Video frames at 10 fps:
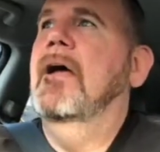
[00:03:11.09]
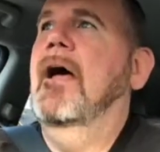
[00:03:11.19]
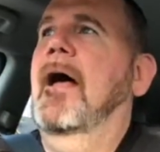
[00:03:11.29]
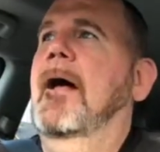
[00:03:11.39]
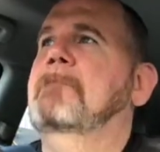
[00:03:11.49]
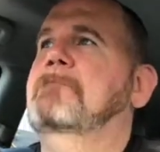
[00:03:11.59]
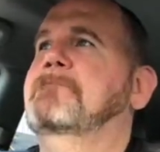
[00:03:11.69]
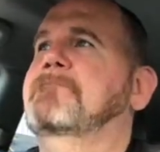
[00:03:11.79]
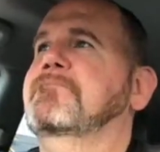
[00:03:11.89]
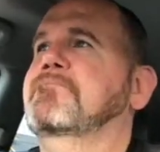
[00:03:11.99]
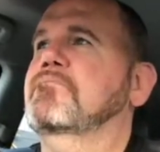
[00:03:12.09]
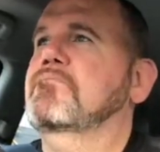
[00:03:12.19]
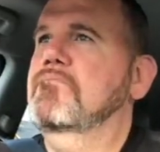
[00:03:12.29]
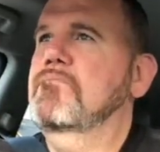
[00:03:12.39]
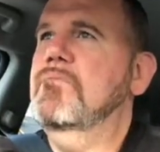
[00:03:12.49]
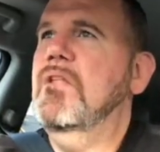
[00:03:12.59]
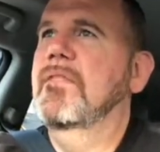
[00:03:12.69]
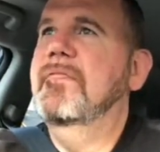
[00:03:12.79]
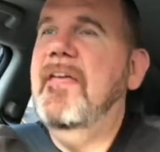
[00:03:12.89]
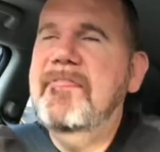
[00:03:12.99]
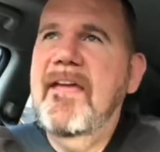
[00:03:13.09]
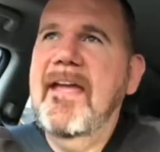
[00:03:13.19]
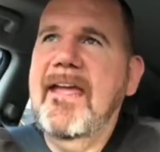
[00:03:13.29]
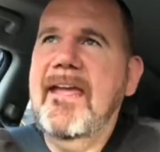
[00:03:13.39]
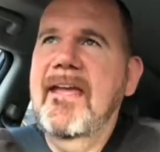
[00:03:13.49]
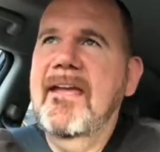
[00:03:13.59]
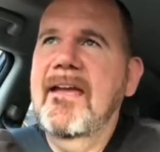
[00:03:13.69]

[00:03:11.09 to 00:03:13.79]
um, that they